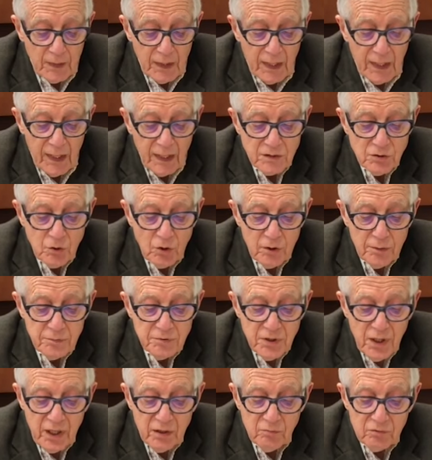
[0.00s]
And as
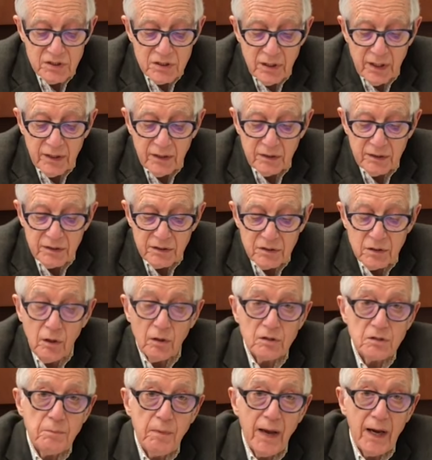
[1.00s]
curbside recycling
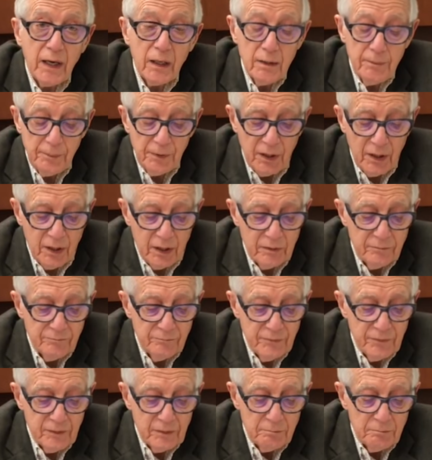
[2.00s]
starts back up again,
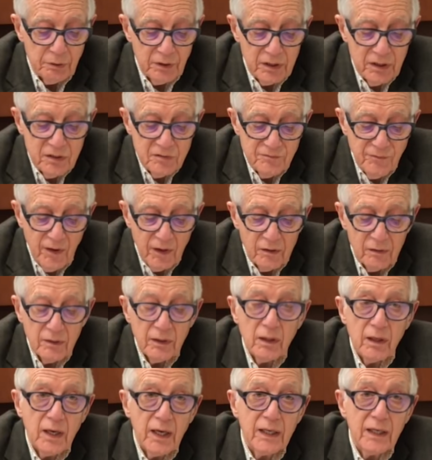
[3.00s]
please follow the
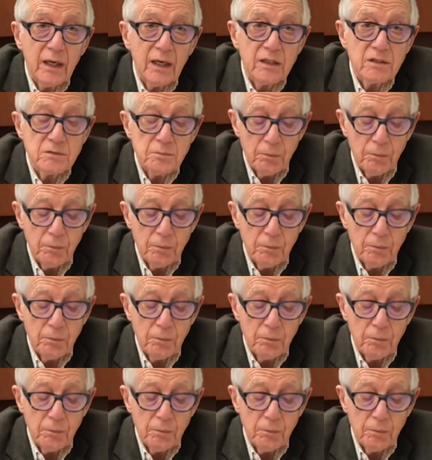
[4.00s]
guidelines